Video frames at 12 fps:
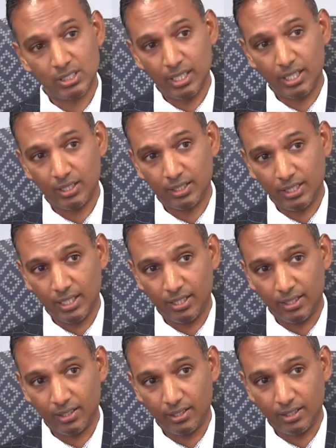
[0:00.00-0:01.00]
They,
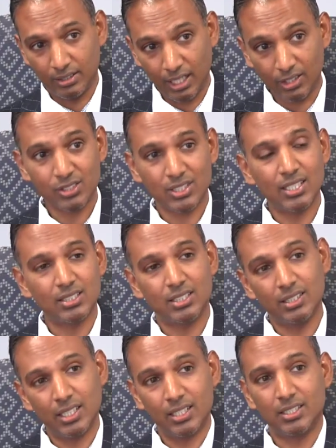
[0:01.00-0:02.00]
they uh,
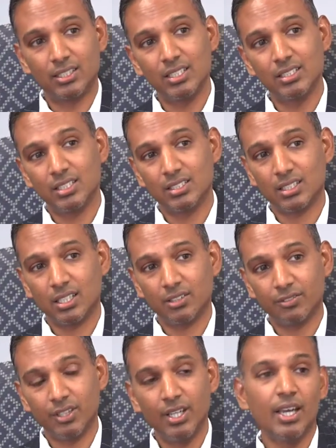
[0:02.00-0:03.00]
downsizing, they're retrenching
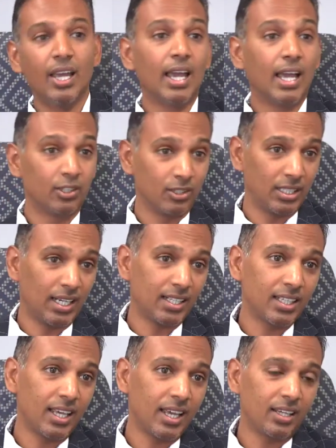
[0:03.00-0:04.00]
staff. And on the
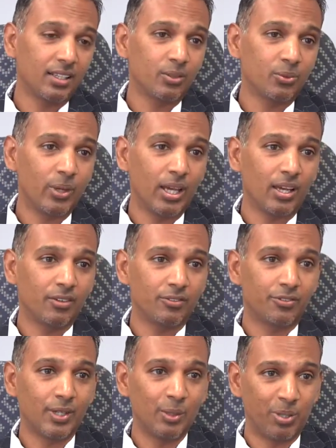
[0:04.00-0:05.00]
other hand, we have
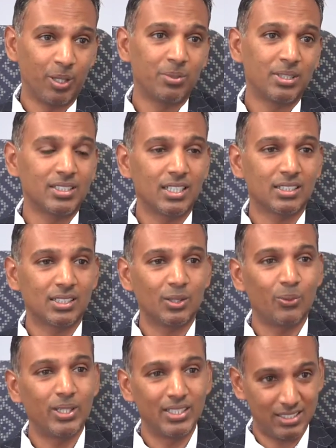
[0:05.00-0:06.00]
a public sector
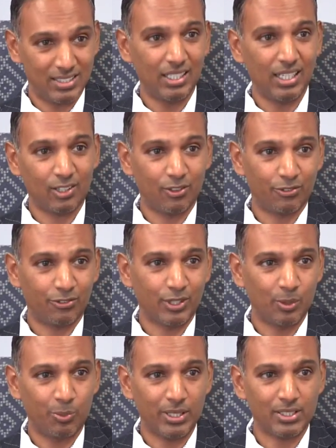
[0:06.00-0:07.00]
where there's a lack of
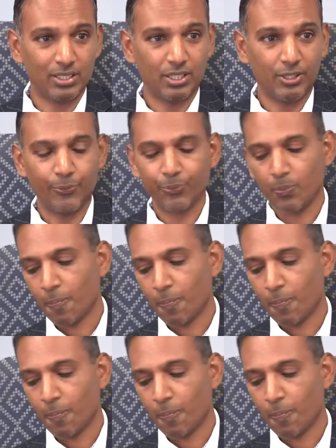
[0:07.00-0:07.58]
capacity.